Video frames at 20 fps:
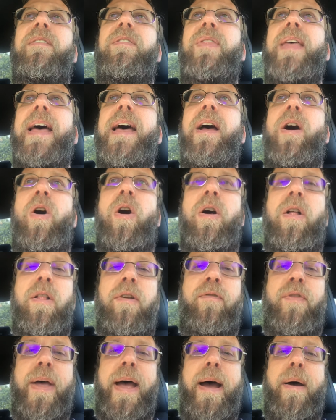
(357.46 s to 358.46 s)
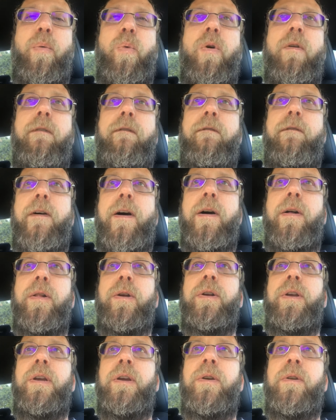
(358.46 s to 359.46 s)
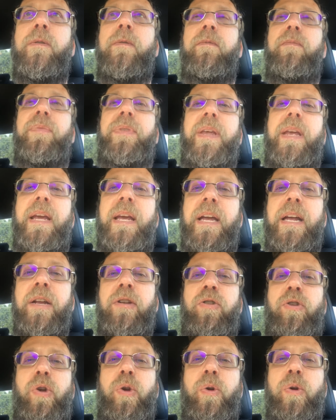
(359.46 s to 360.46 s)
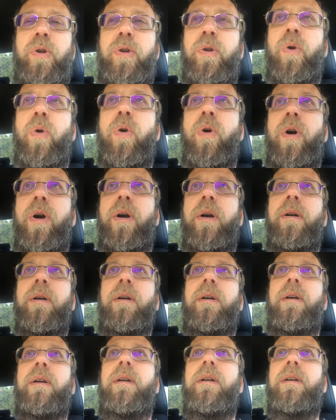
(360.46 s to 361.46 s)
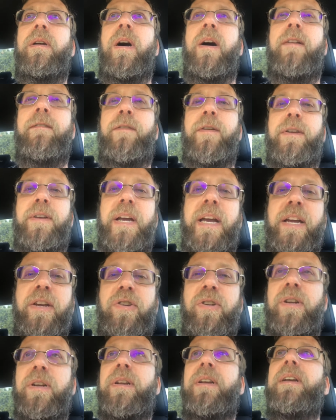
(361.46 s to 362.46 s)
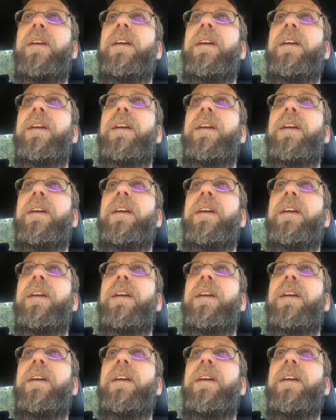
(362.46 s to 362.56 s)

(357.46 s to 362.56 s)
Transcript: that all of that will follow you into your confrontation,